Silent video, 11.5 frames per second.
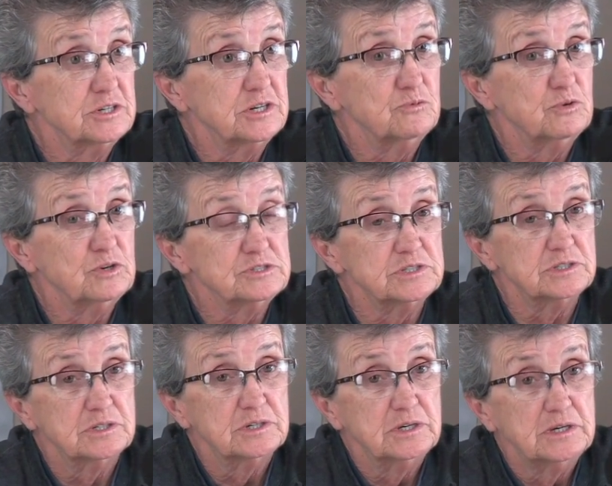they wasn't.
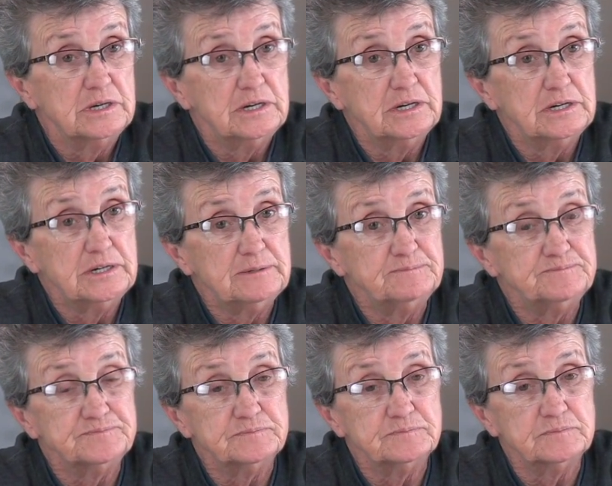Um,
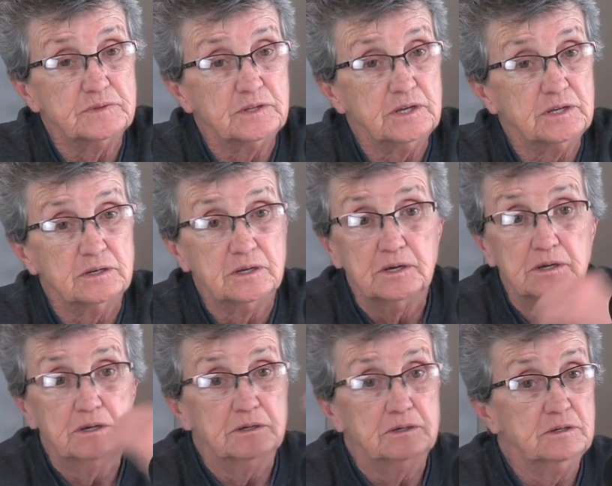and
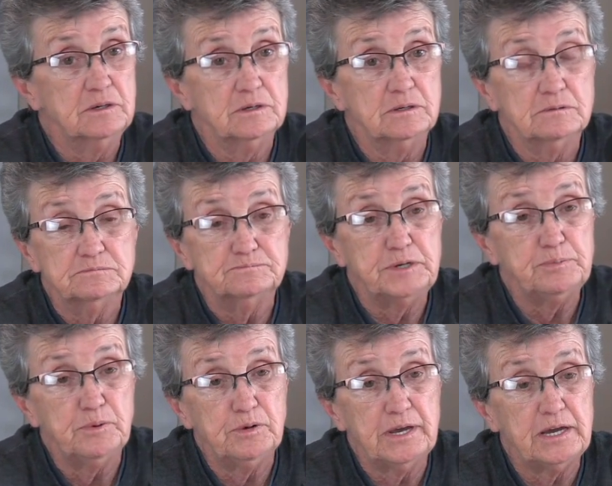
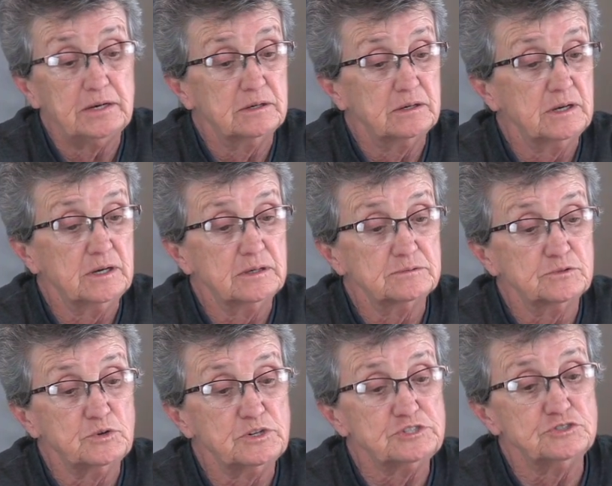people had
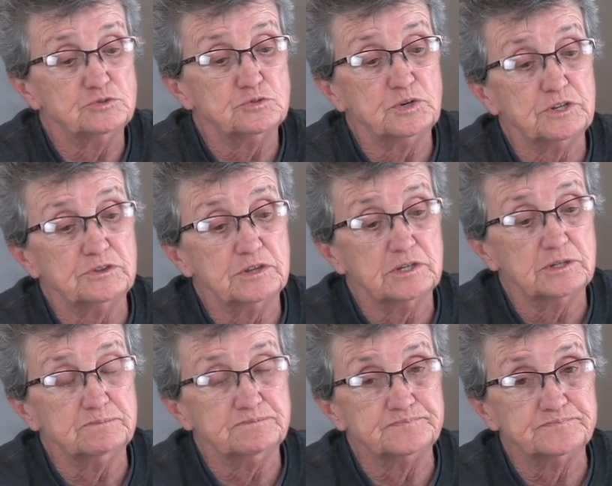questions with
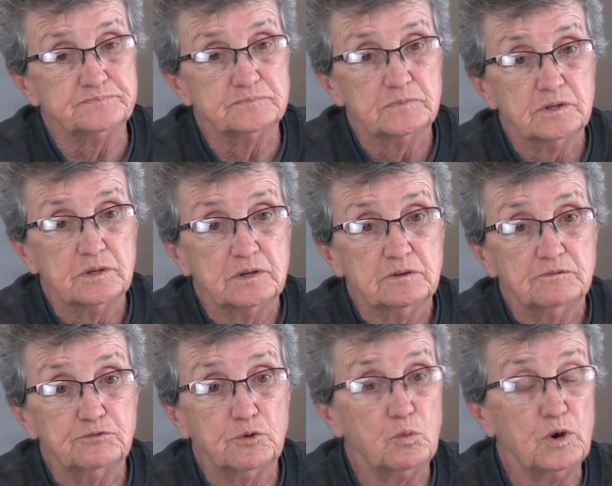
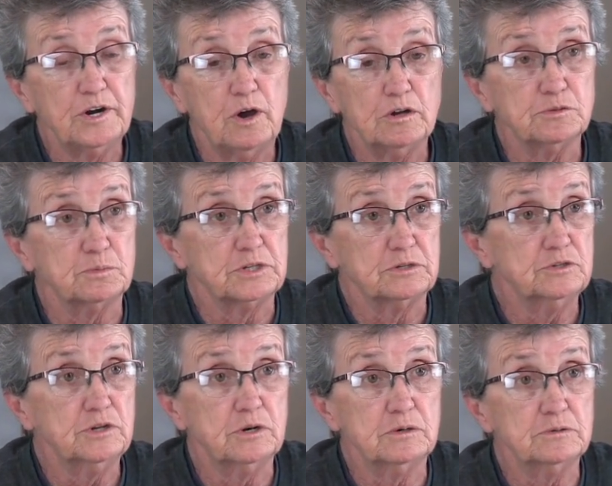for one alderman.
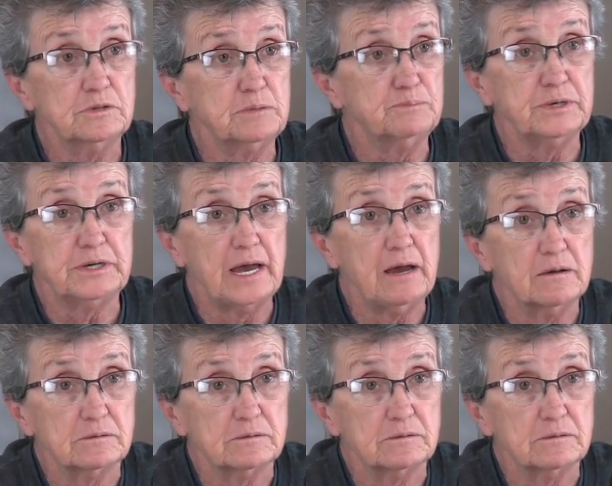They'd pick out.